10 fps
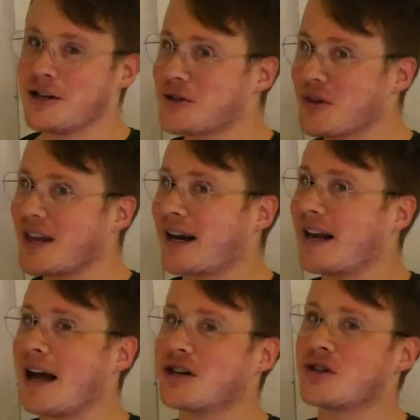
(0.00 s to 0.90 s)
So that it can
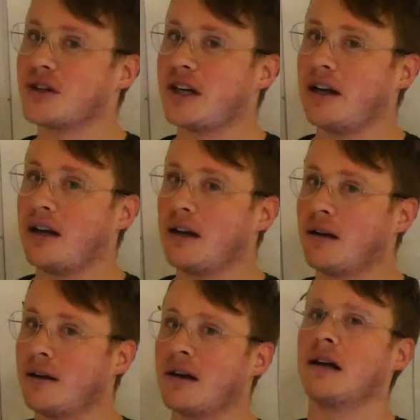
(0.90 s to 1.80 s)
actually
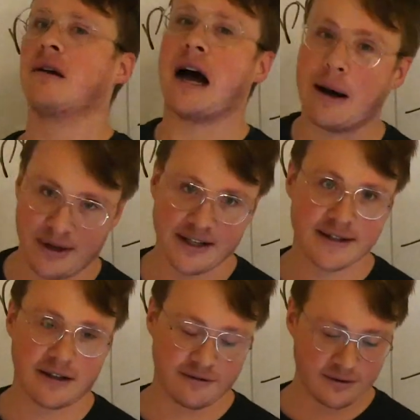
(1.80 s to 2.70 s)
copy
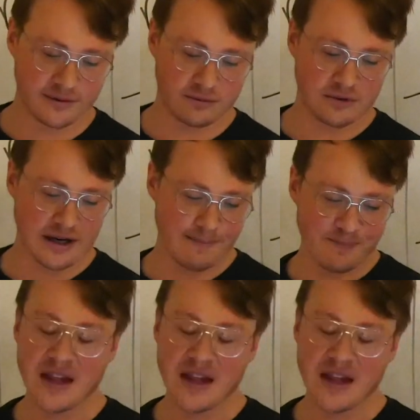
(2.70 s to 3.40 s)
itself, right?